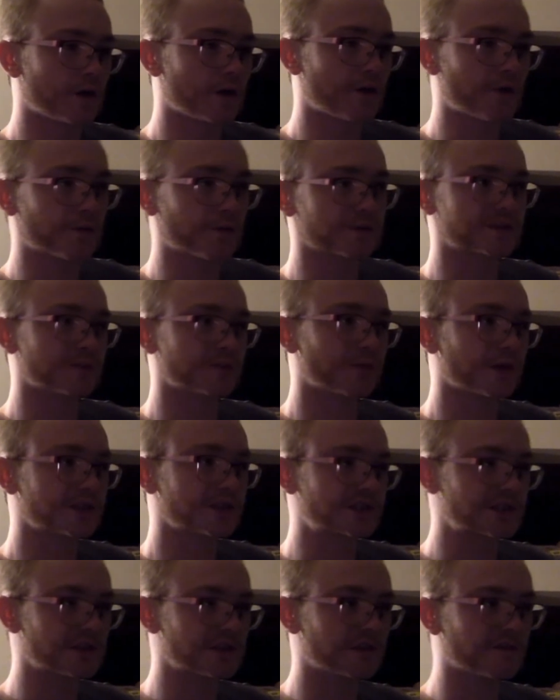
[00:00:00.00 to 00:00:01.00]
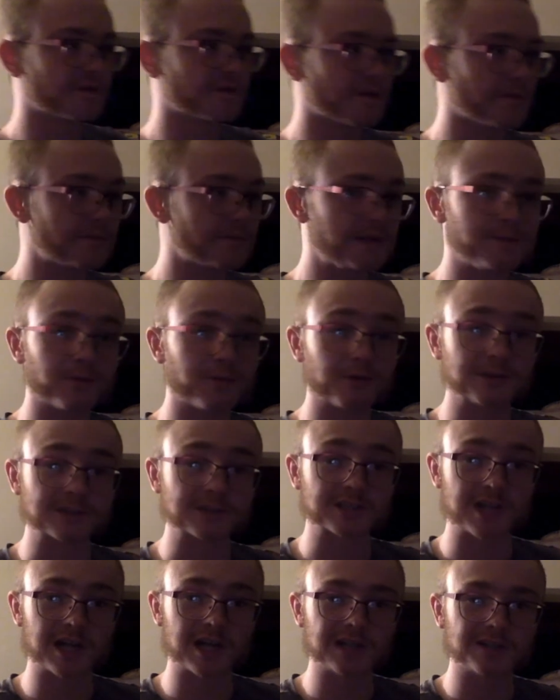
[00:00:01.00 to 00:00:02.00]
there was a bunch of people in
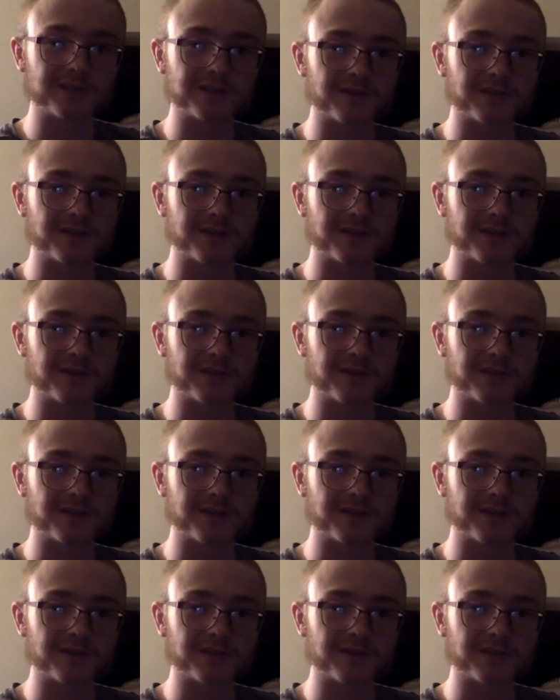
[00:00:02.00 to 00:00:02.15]
China.